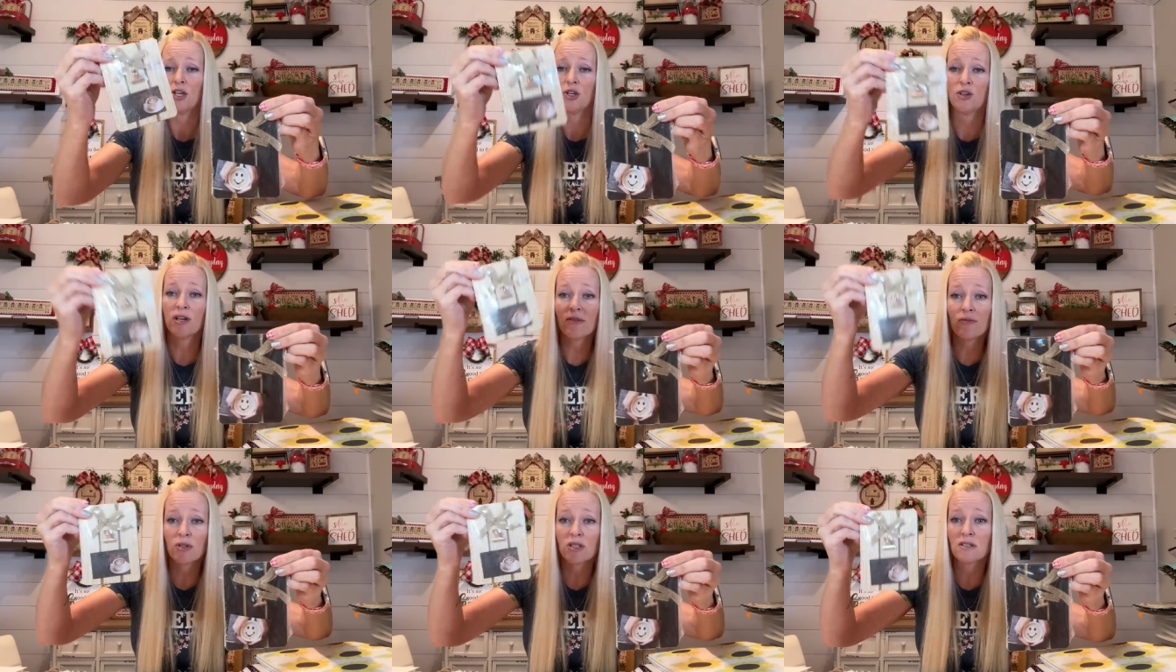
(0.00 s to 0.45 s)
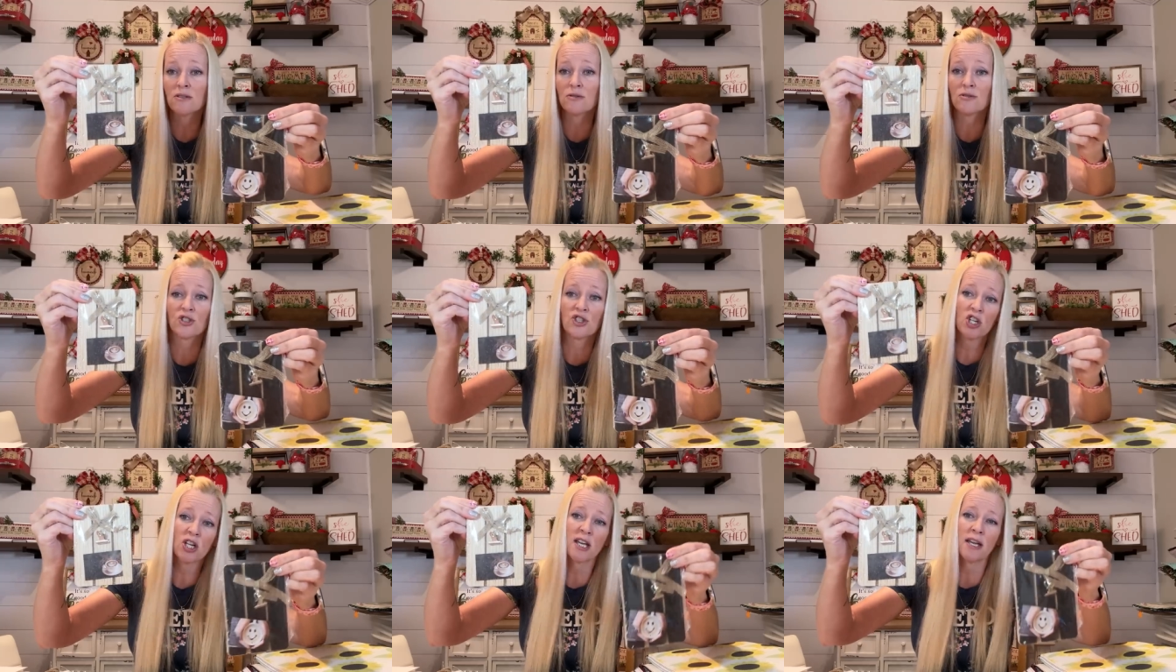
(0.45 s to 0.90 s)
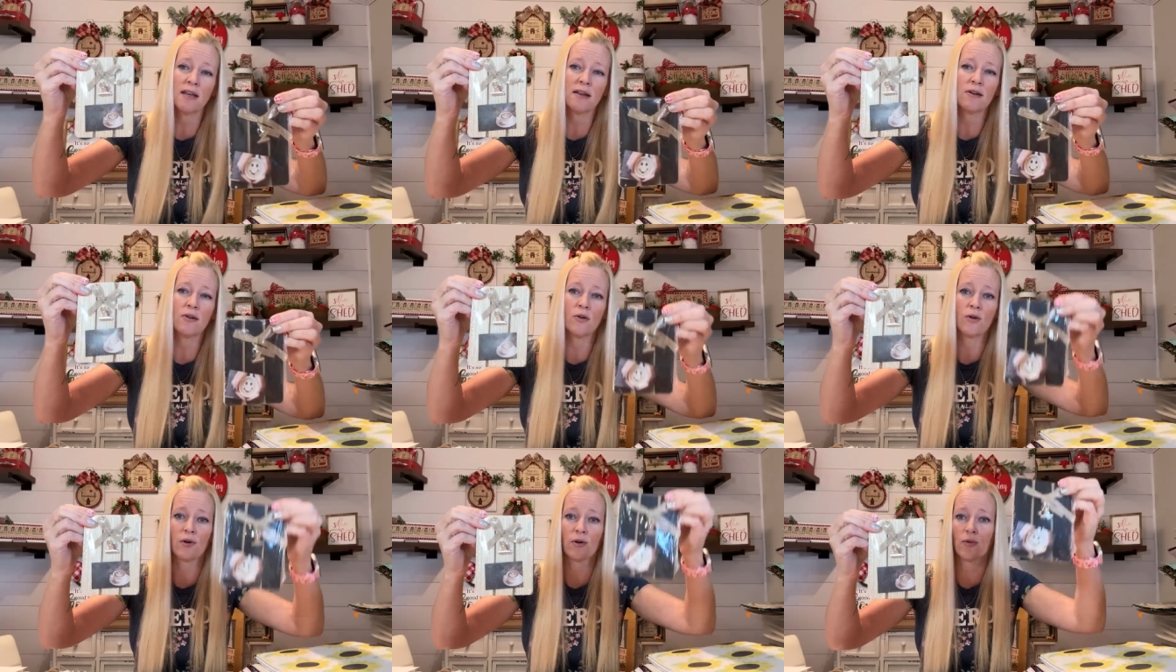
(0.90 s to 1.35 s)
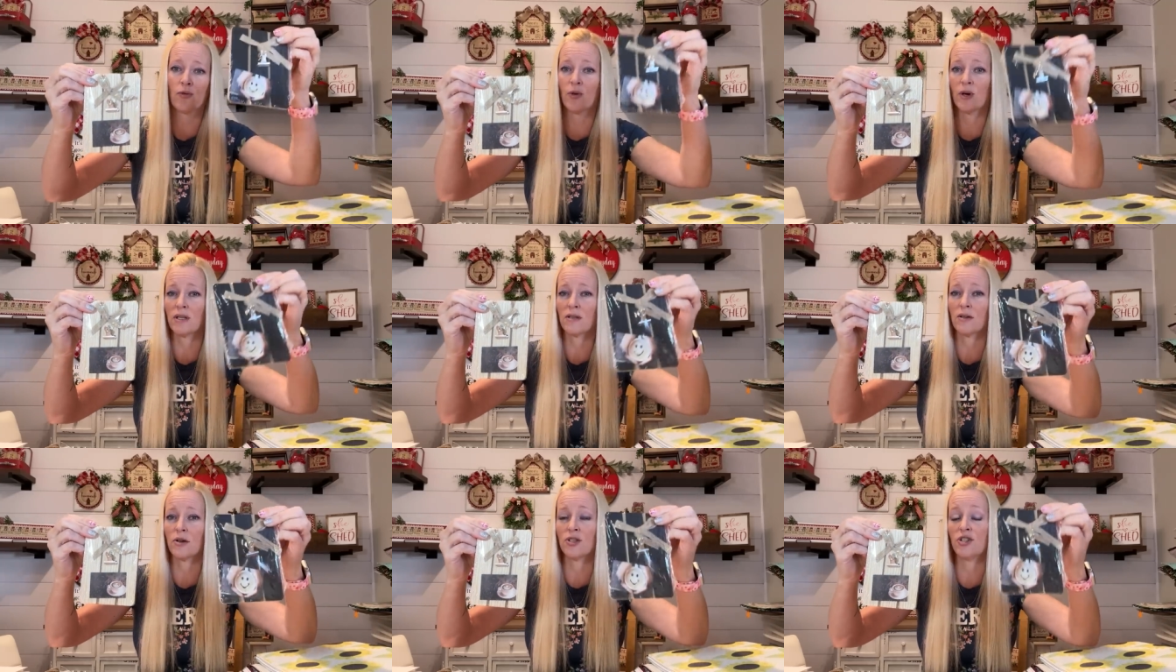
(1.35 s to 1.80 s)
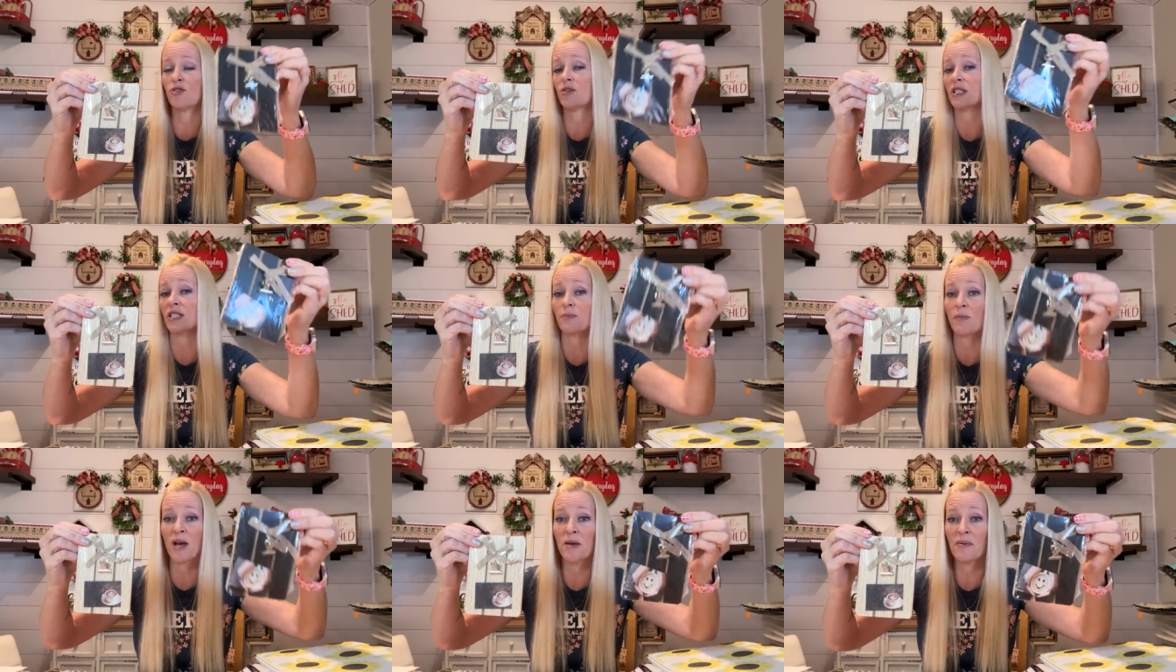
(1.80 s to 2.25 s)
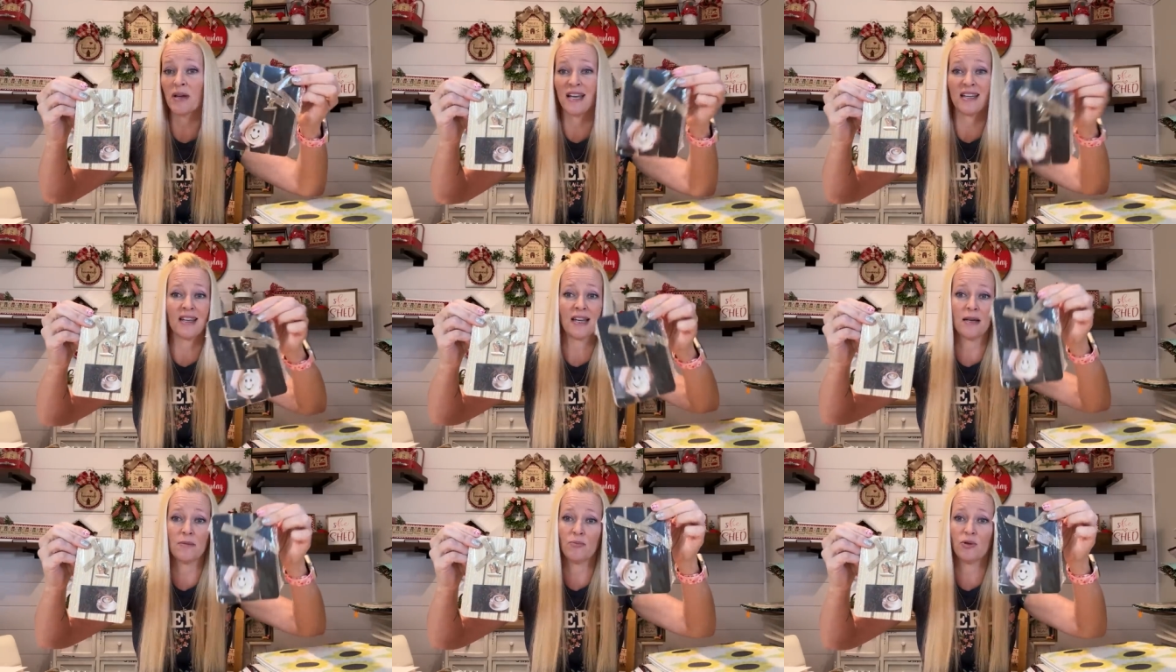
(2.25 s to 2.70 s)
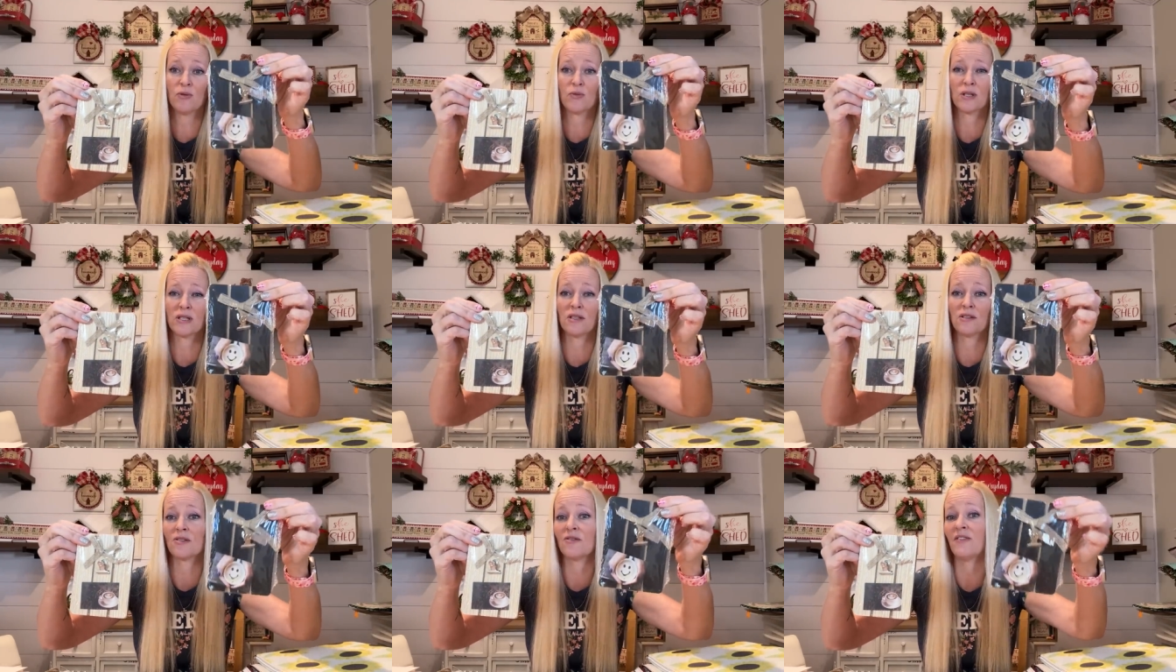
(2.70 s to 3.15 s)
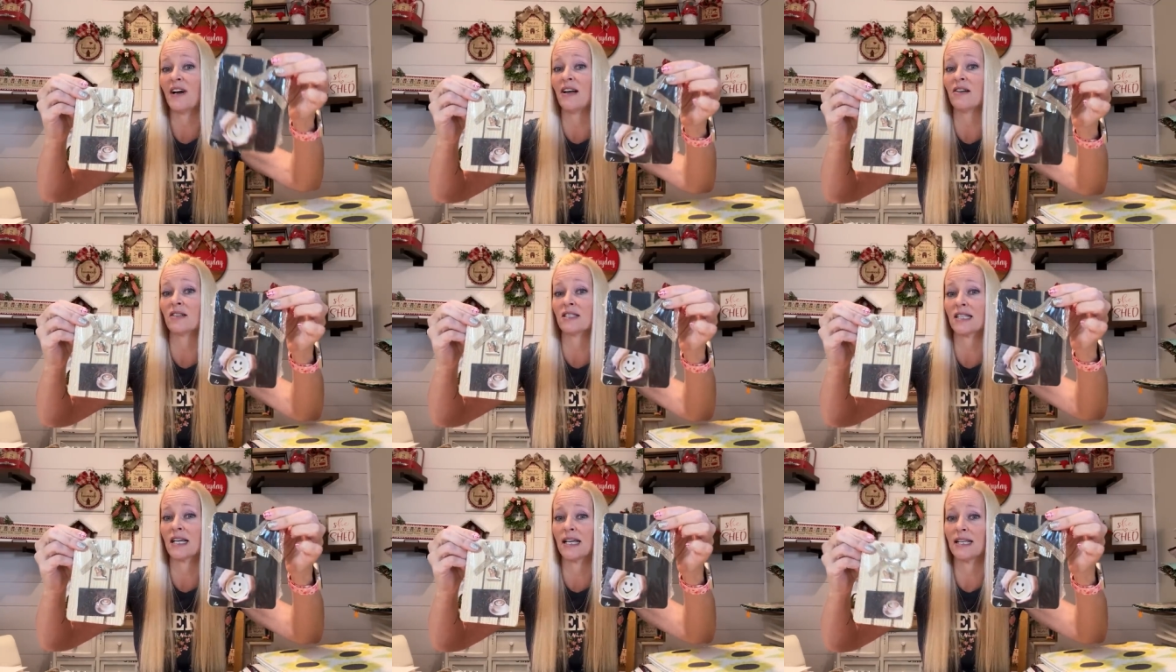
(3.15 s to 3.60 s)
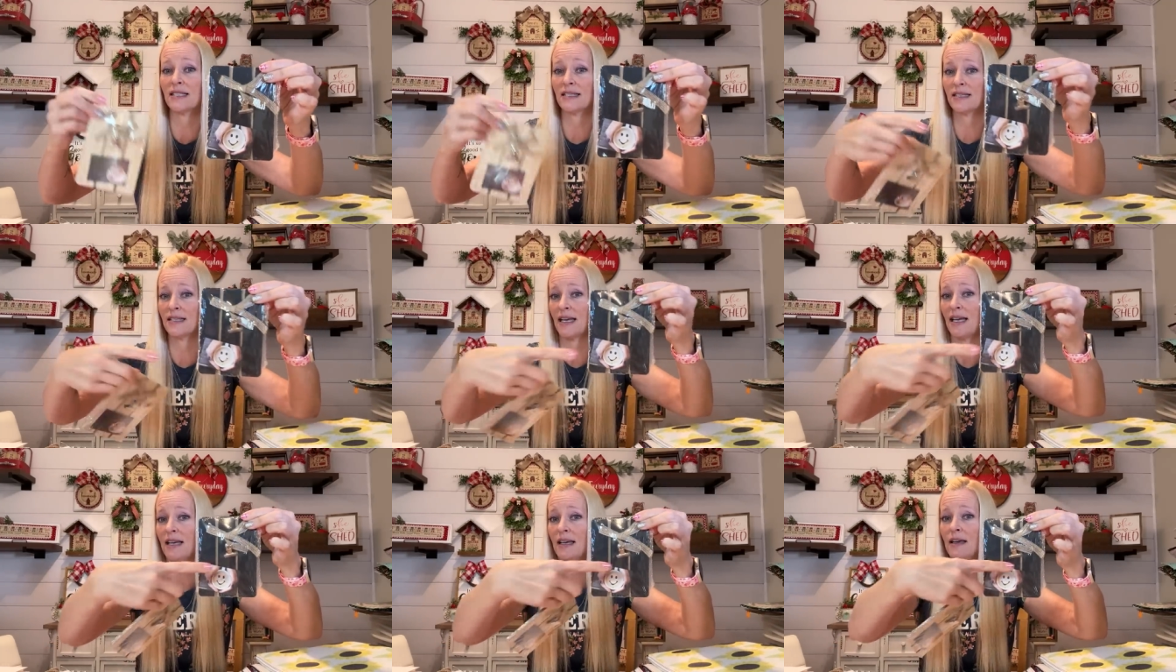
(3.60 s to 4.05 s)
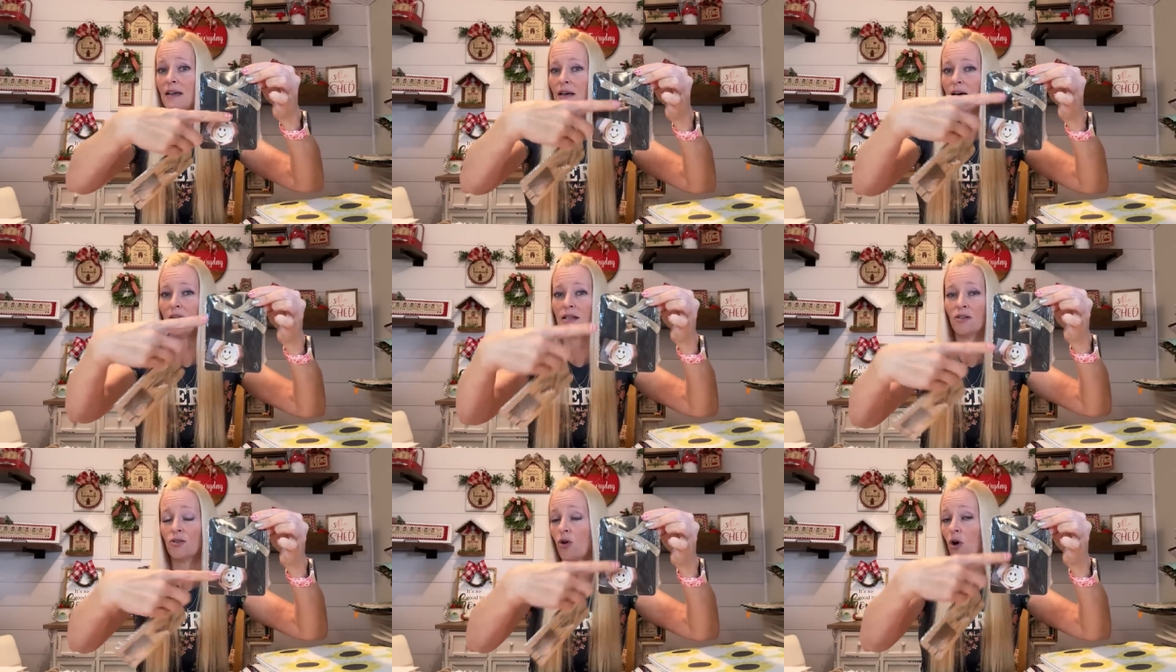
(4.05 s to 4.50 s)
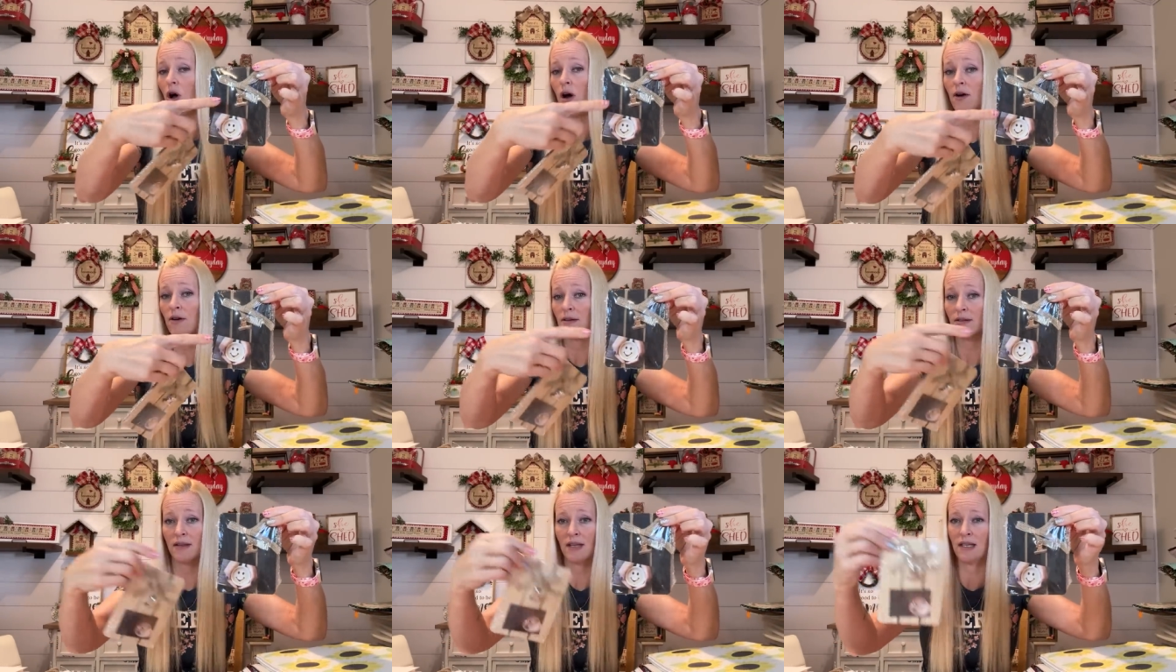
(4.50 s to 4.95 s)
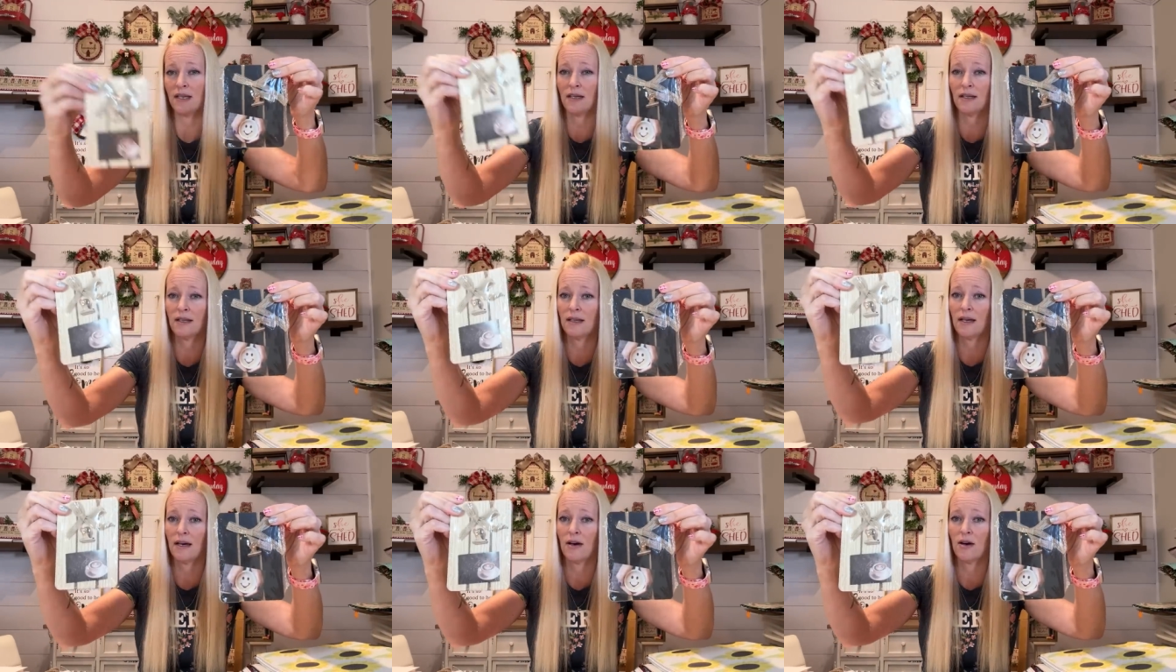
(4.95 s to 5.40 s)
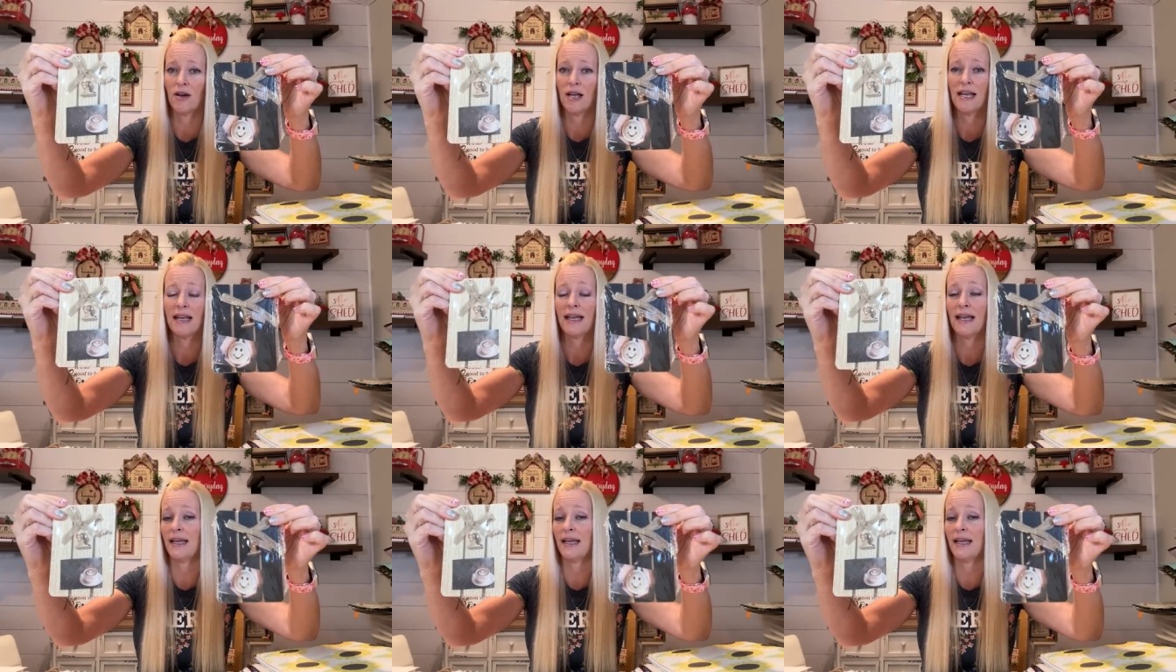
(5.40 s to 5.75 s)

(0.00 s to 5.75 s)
You could have one little chicken or one, or you could spray paint it and put one little Valentine's Day, a little heart thing in there,